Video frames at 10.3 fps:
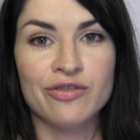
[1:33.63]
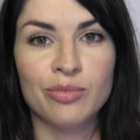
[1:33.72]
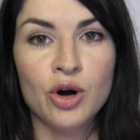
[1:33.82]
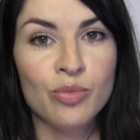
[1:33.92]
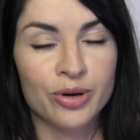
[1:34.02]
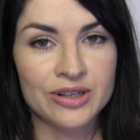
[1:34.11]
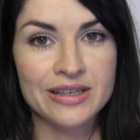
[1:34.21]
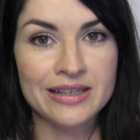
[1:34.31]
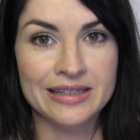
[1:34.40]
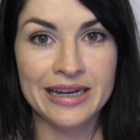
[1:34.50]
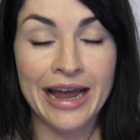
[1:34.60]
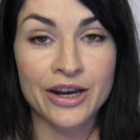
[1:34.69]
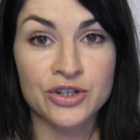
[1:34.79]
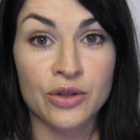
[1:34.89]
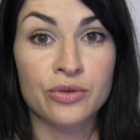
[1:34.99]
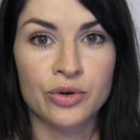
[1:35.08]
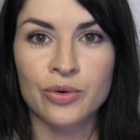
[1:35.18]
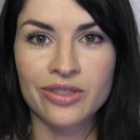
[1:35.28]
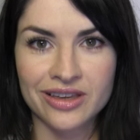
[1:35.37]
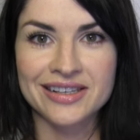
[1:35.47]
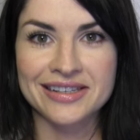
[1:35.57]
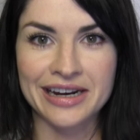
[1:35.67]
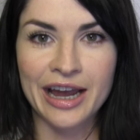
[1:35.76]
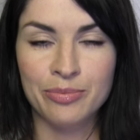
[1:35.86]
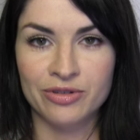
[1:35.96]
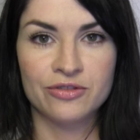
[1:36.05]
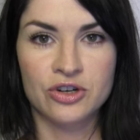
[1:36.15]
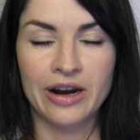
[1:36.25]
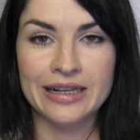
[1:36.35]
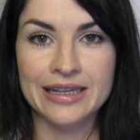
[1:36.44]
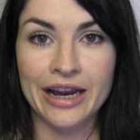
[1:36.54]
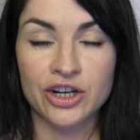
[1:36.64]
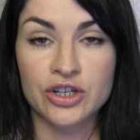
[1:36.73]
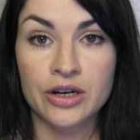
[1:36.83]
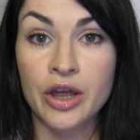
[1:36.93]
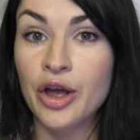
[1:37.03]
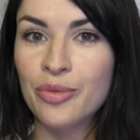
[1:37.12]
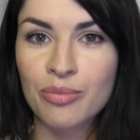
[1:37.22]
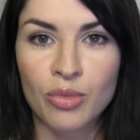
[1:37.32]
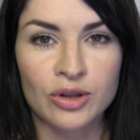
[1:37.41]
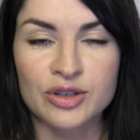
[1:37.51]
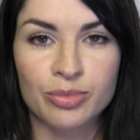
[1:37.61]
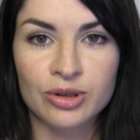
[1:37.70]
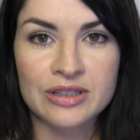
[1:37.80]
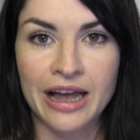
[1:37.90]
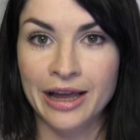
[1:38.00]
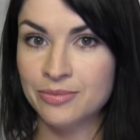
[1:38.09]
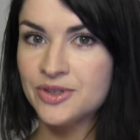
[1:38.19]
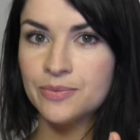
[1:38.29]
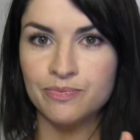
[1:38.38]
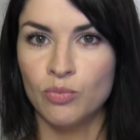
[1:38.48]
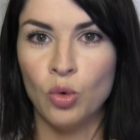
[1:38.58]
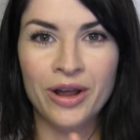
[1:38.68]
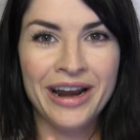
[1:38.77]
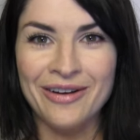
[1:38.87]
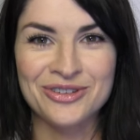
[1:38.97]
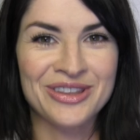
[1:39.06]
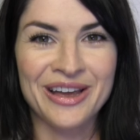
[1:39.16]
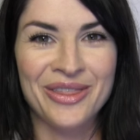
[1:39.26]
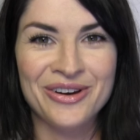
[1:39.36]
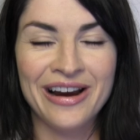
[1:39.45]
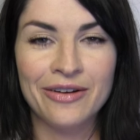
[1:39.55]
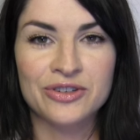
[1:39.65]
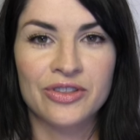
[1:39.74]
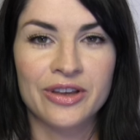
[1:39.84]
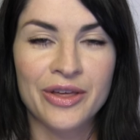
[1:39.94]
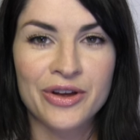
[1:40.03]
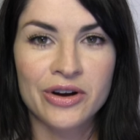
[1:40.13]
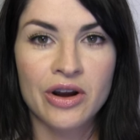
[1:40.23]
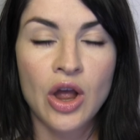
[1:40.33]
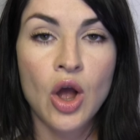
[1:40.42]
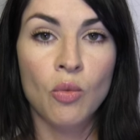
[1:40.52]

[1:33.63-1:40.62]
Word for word: If Mo puts his dash through this type of transaction multiple times, one after the other after the other,